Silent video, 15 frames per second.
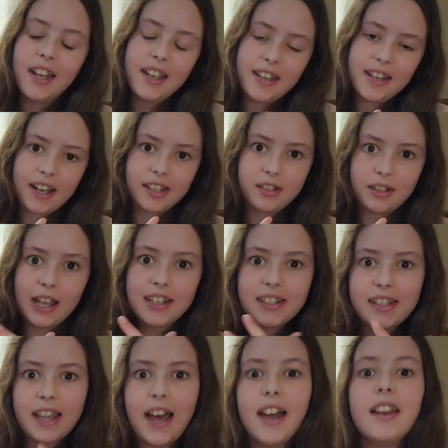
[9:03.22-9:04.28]
yeah, so that's
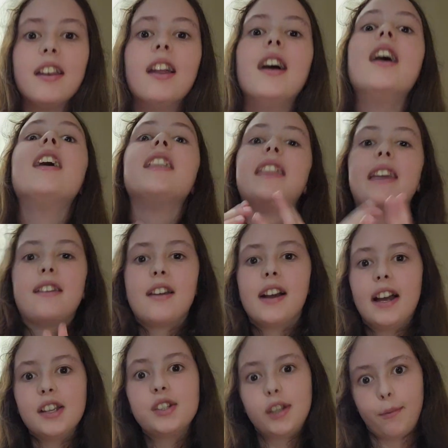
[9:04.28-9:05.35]
that. Thank you
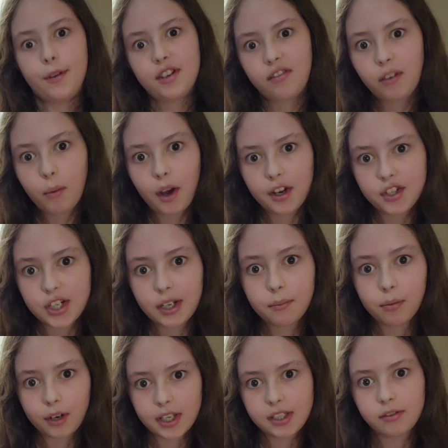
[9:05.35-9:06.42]
guys so much for watching.
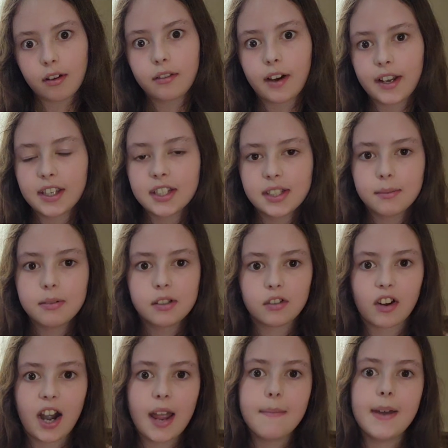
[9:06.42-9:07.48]
Please click like and
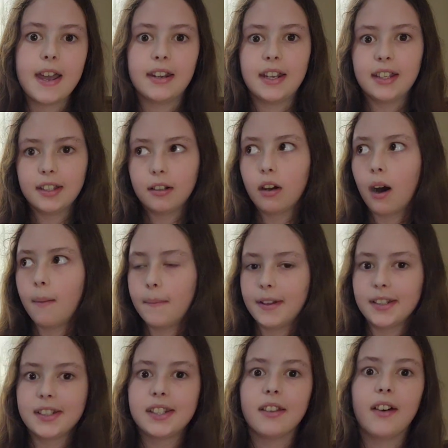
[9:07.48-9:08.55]
subscribe, and in the
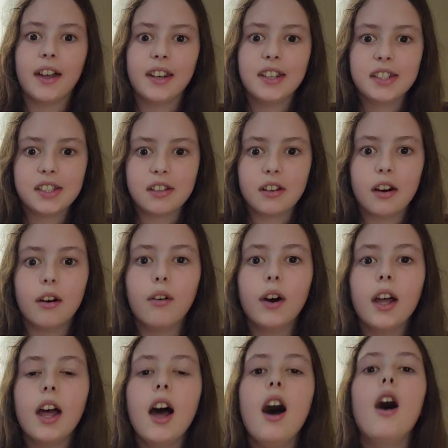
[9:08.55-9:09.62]
comments let us know
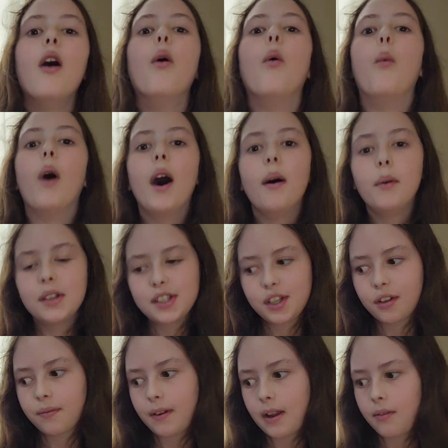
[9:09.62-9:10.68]
what was
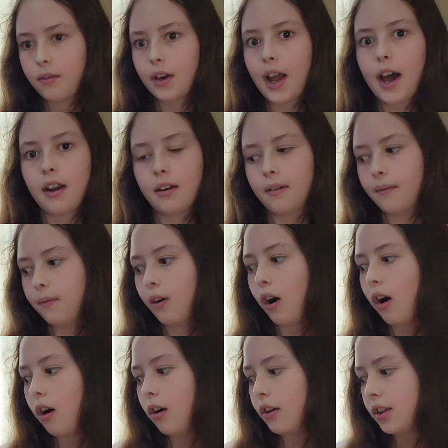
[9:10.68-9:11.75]
your favorite out of
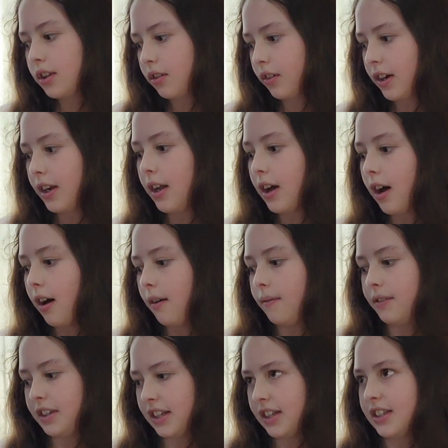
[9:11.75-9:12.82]
all three
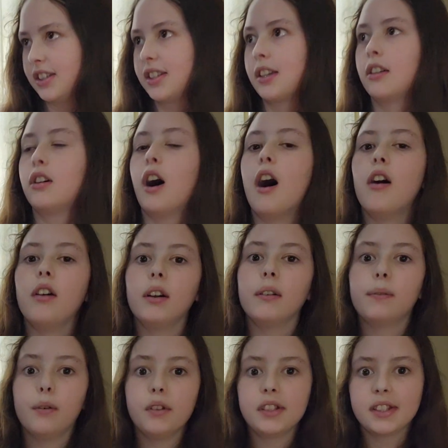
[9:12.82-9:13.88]
of these
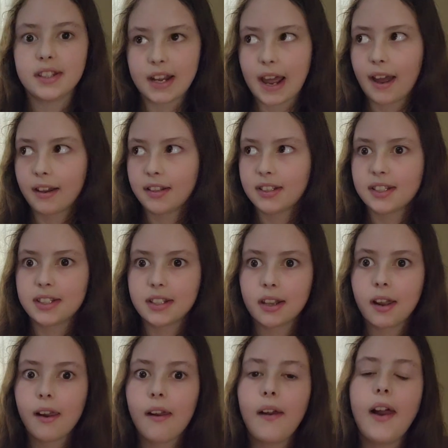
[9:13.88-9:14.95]
colorful snacks.
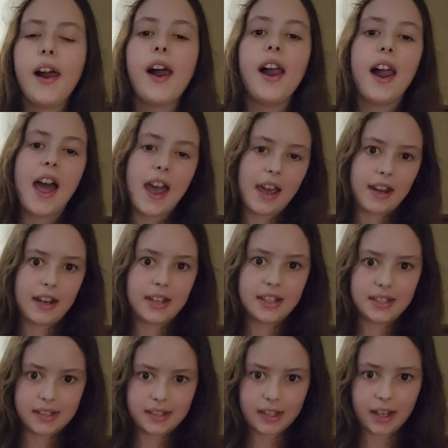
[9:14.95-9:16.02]
And
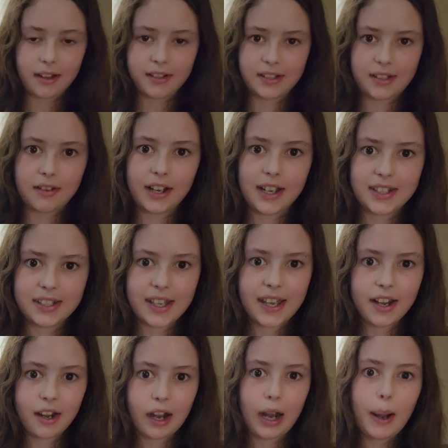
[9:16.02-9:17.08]
I'll see you guys
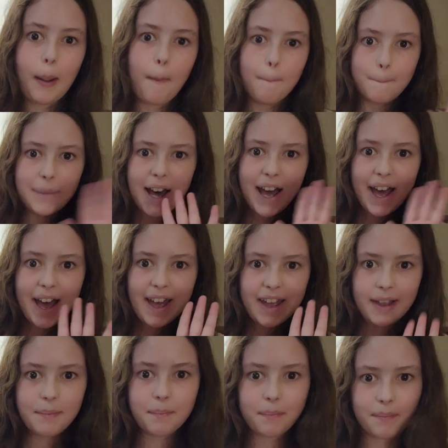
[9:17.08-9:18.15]
later.
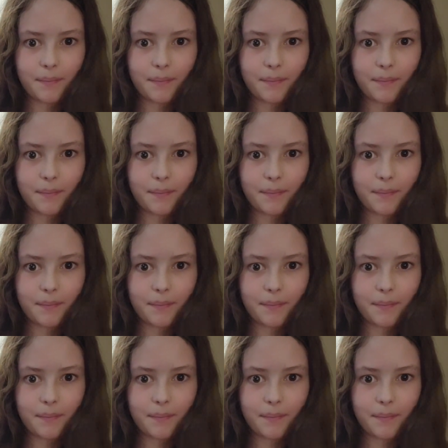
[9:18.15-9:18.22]
Bye!